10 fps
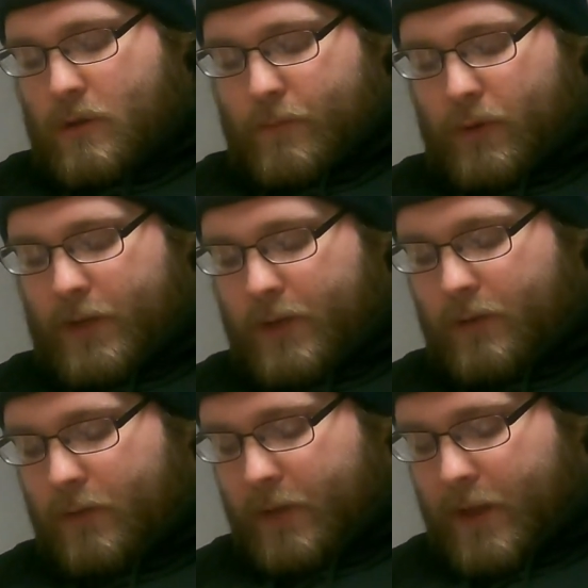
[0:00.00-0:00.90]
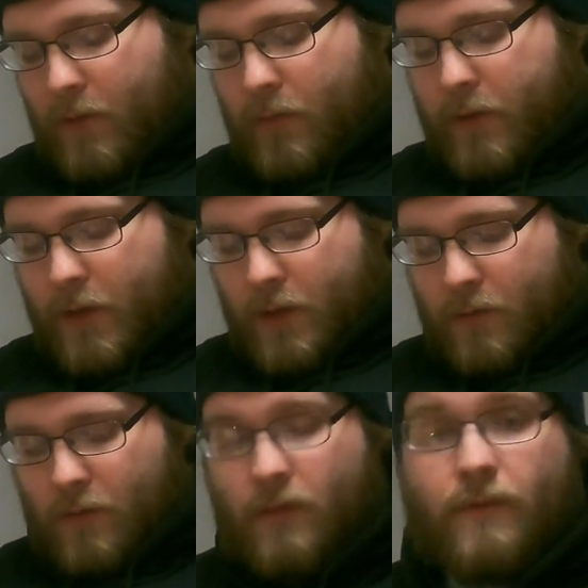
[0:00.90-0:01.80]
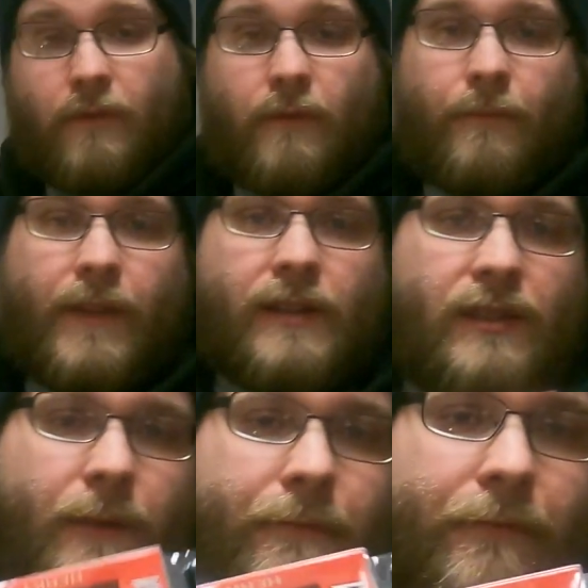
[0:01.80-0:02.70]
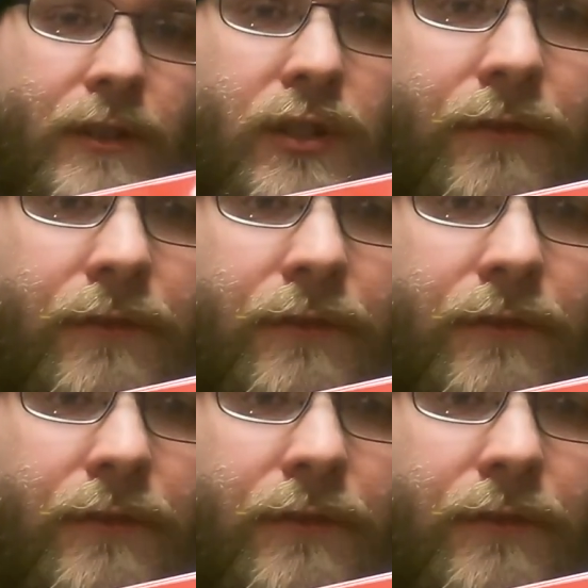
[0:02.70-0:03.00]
pretty new to that whole thing. Next up, Vicious